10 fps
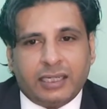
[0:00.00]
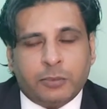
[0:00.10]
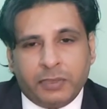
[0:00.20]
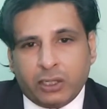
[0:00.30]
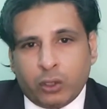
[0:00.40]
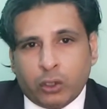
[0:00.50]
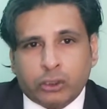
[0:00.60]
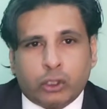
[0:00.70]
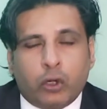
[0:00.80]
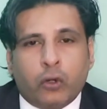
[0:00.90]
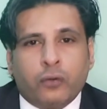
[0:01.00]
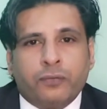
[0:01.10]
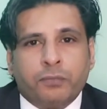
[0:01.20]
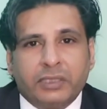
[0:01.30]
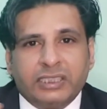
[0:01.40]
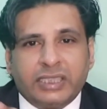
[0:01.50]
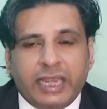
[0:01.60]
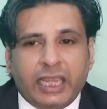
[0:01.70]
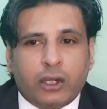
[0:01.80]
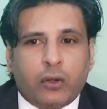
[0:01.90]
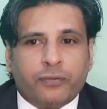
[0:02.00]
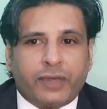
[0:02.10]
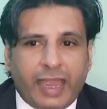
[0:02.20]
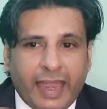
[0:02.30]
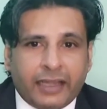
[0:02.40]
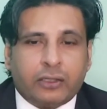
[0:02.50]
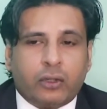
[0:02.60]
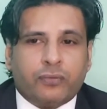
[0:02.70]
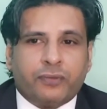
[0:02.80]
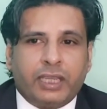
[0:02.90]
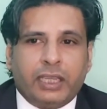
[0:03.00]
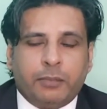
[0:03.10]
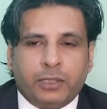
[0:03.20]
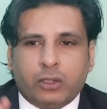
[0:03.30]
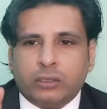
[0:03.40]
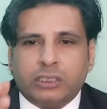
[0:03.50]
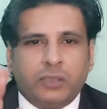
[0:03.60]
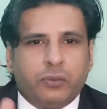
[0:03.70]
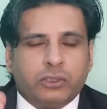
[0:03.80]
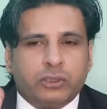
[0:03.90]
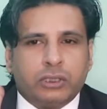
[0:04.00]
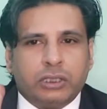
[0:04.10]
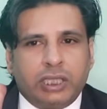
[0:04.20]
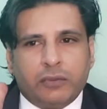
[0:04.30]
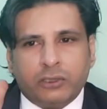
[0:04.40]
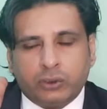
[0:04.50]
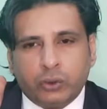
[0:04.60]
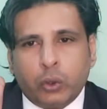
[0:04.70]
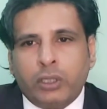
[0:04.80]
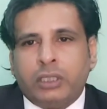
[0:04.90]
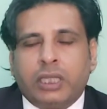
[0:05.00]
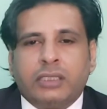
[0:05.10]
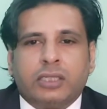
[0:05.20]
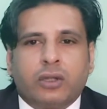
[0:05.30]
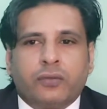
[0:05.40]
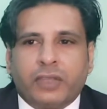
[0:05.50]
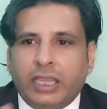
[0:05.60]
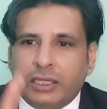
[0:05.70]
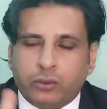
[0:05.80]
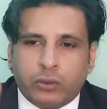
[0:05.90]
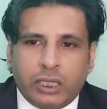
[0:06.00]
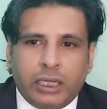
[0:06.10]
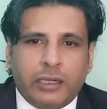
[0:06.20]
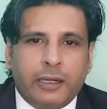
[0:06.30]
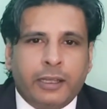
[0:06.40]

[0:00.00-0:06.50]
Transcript: because of mistake of act of A, because there was no intention of A to kill